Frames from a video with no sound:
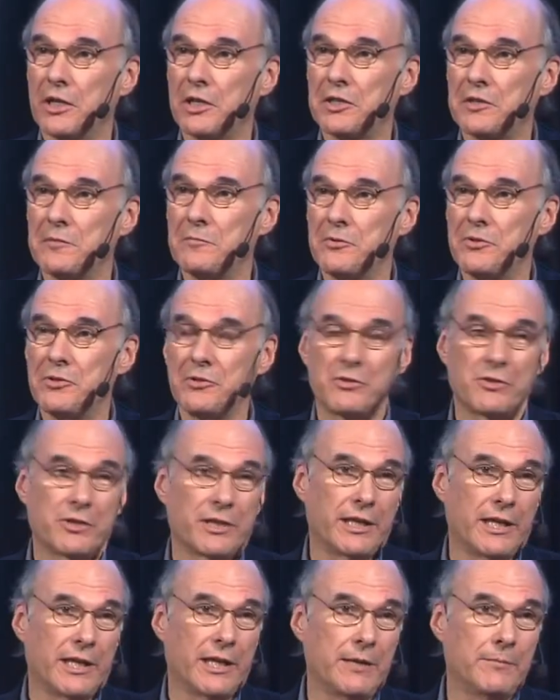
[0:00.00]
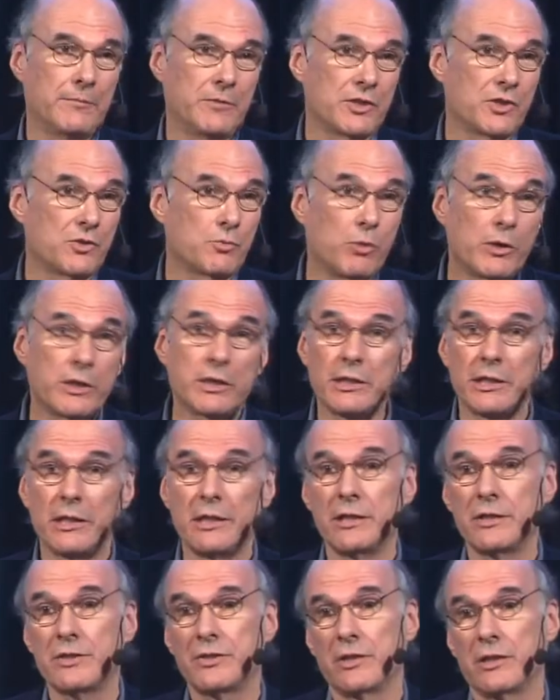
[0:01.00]
computer game, is what it
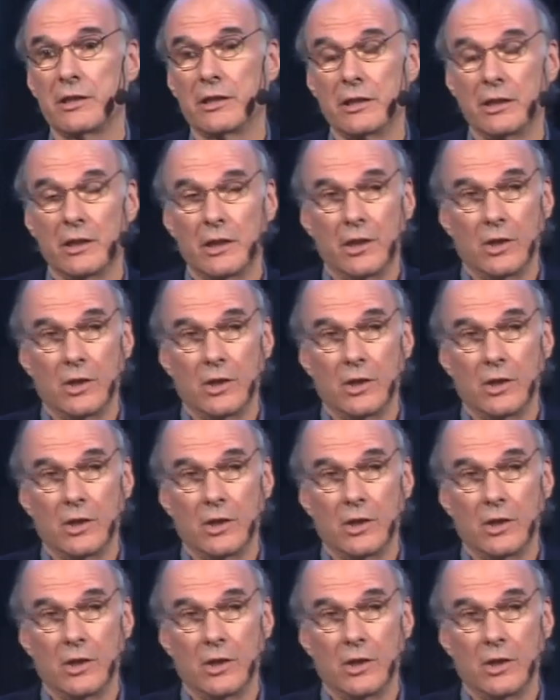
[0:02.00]
is that